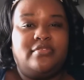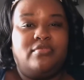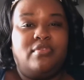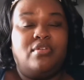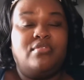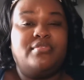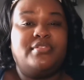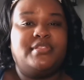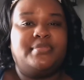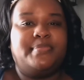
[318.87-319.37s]

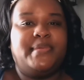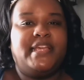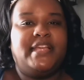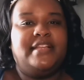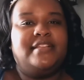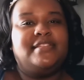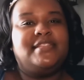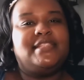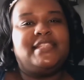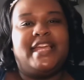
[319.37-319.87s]
Rose
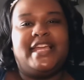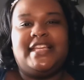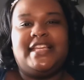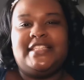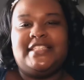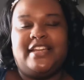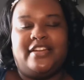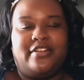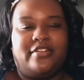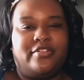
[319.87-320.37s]
means
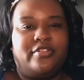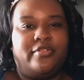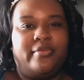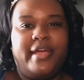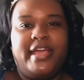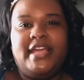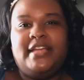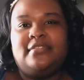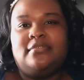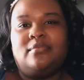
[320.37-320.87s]
things that are
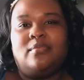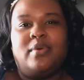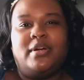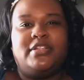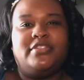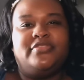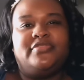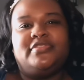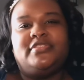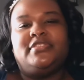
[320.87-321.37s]
great,
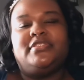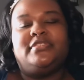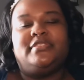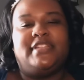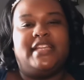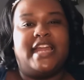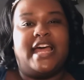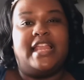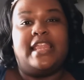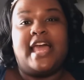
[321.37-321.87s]
wonderful,
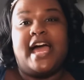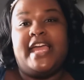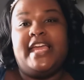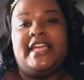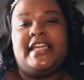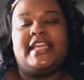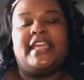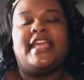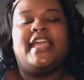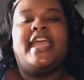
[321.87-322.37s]
that I
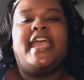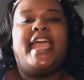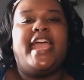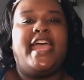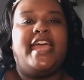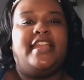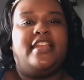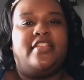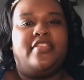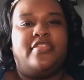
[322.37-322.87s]
like.
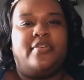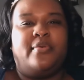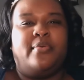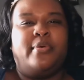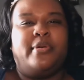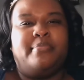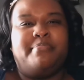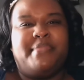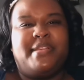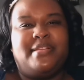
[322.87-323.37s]
And a
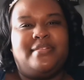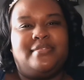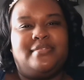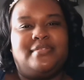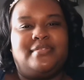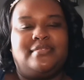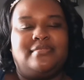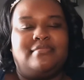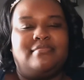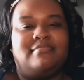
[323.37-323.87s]
thorn
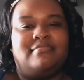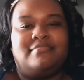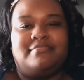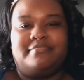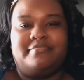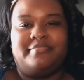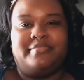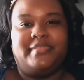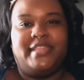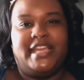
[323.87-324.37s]
means
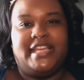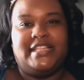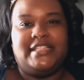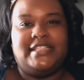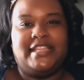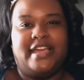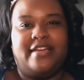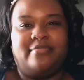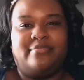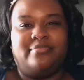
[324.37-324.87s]
things
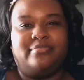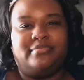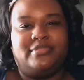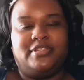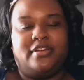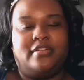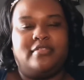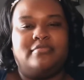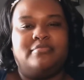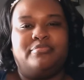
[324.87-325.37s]
that, you
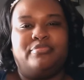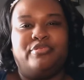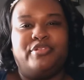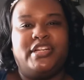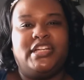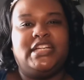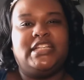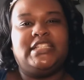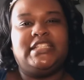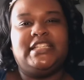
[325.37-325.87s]
know,
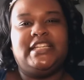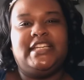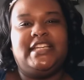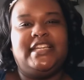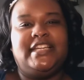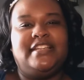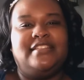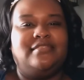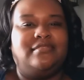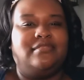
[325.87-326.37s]

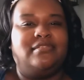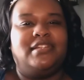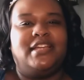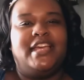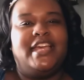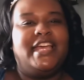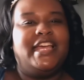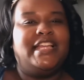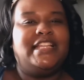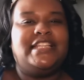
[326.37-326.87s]
prickly,
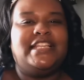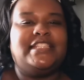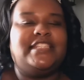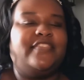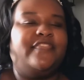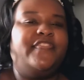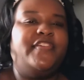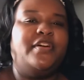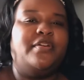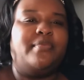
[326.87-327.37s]

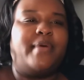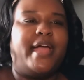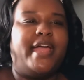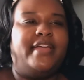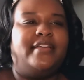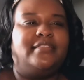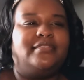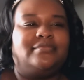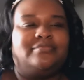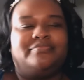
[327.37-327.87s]
doesn't feel
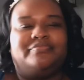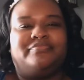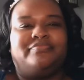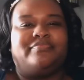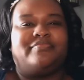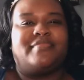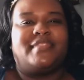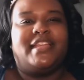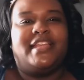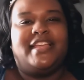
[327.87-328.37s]
right,
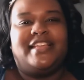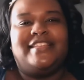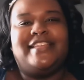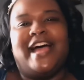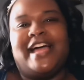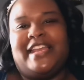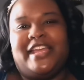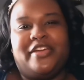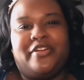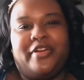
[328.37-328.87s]

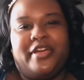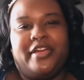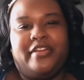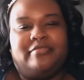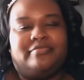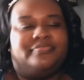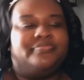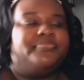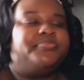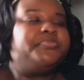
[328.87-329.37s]
not that great.
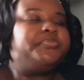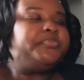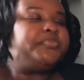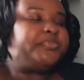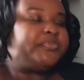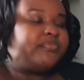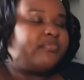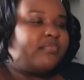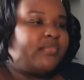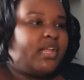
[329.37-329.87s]

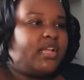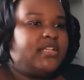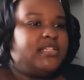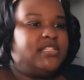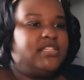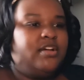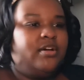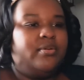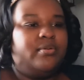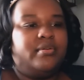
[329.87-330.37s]

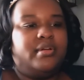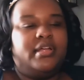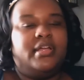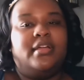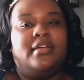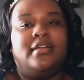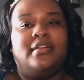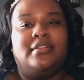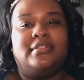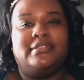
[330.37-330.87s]
So
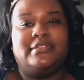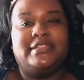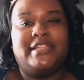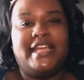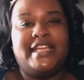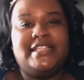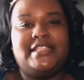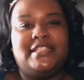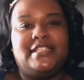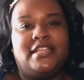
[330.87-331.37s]

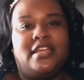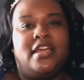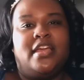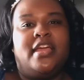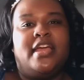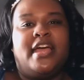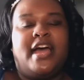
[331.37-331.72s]
let's